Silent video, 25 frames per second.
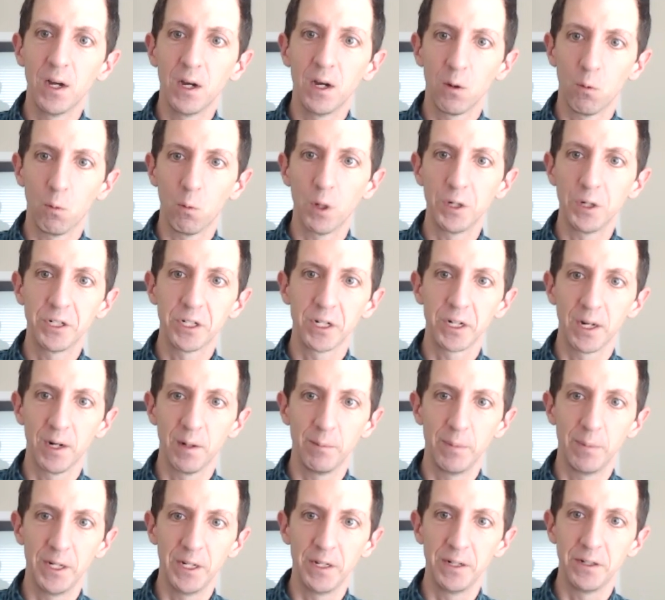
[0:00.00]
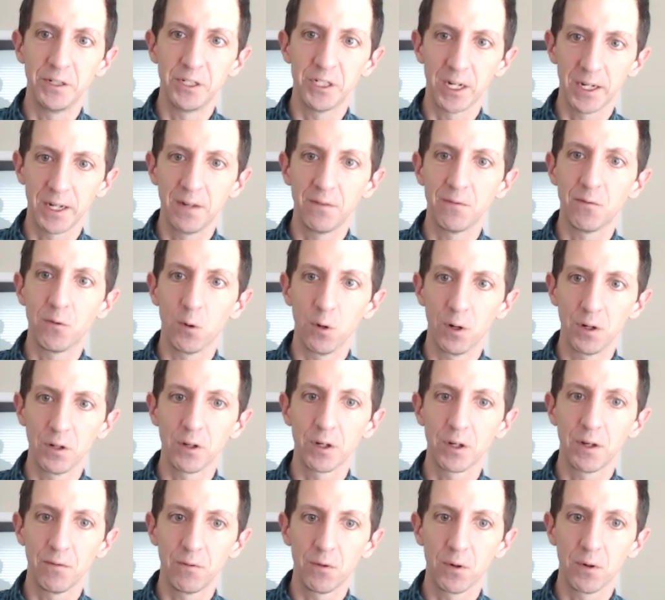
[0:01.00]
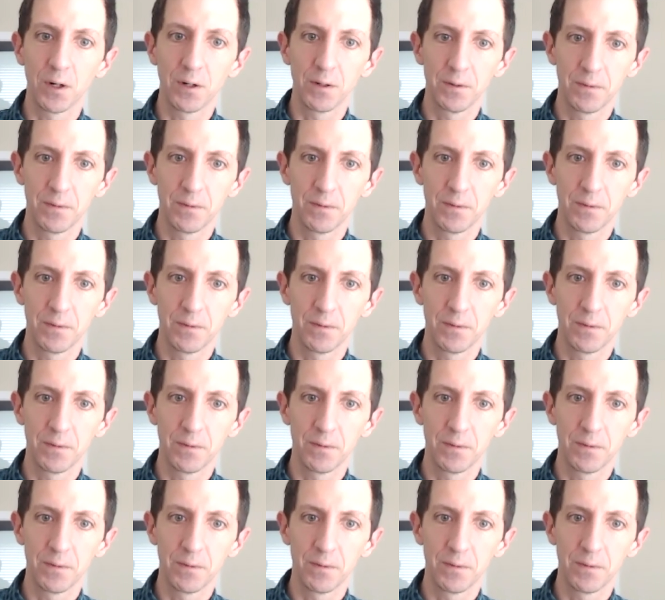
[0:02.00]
what you're going to be checking for and looking for.